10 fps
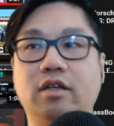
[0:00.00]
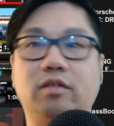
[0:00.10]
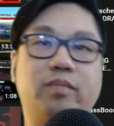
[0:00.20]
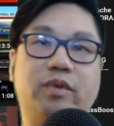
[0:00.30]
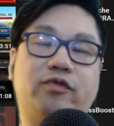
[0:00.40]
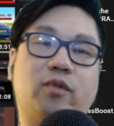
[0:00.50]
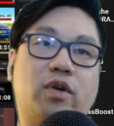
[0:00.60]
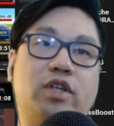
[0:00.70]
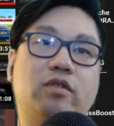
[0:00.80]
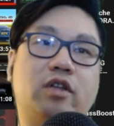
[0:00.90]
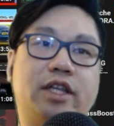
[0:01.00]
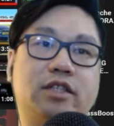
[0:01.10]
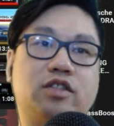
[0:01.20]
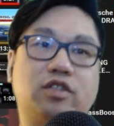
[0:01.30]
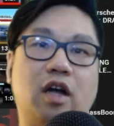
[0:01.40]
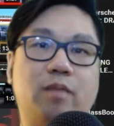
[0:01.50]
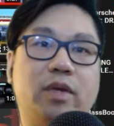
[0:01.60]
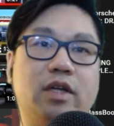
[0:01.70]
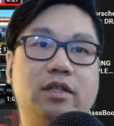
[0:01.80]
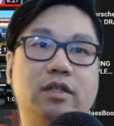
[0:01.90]
before you click the start
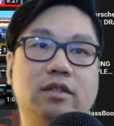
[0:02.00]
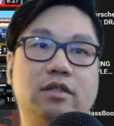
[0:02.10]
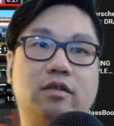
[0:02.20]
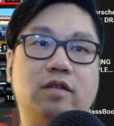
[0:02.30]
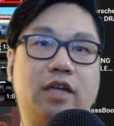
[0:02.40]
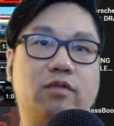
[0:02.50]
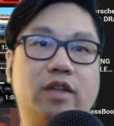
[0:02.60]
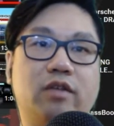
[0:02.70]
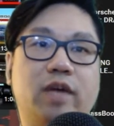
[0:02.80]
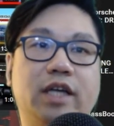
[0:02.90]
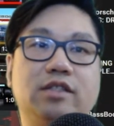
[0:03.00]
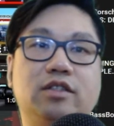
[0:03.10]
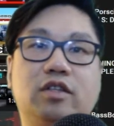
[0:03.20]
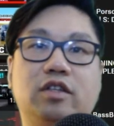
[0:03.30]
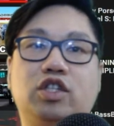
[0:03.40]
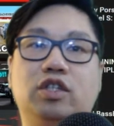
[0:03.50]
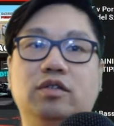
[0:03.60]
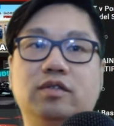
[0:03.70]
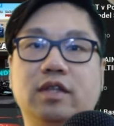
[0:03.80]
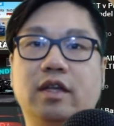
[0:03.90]
button to like run the race, you could
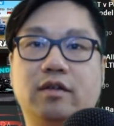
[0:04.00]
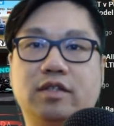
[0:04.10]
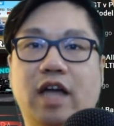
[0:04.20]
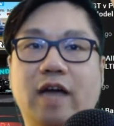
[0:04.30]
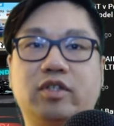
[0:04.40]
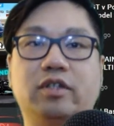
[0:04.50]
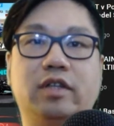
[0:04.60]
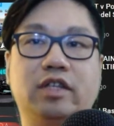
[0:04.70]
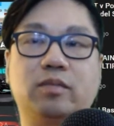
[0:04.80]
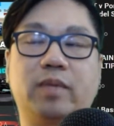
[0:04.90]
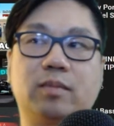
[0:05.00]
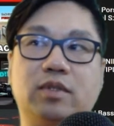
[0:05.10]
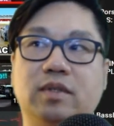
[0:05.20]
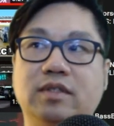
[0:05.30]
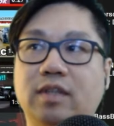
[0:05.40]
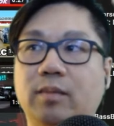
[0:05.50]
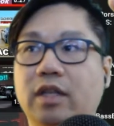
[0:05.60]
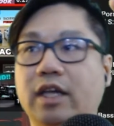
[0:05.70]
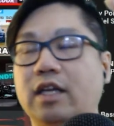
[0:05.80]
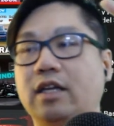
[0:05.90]
choose, there's an option to let you pick between
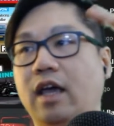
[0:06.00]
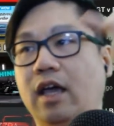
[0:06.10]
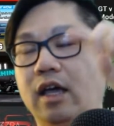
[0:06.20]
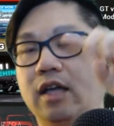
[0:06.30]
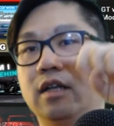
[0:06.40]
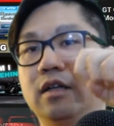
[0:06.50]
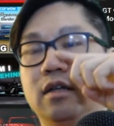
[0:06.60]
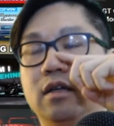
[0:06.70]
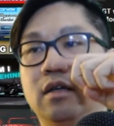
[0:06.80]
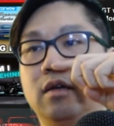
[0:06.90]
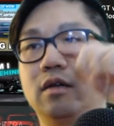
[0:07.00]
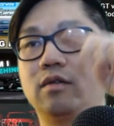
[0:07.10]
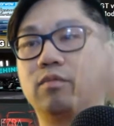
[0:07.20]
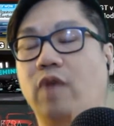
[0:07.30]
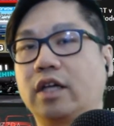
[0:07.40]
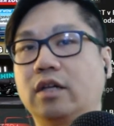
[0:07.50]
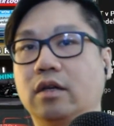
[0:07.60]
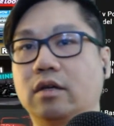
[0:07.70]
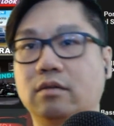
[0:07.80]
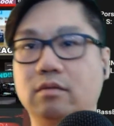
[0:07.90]
simulated and
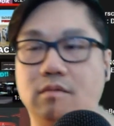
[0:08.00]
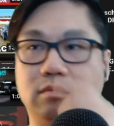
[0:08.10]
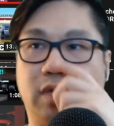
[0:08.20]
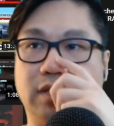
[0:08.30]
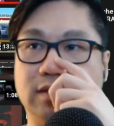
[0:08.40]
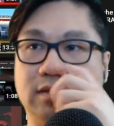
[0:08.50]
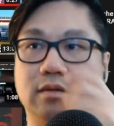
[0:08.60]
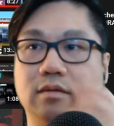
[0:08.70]
regular races.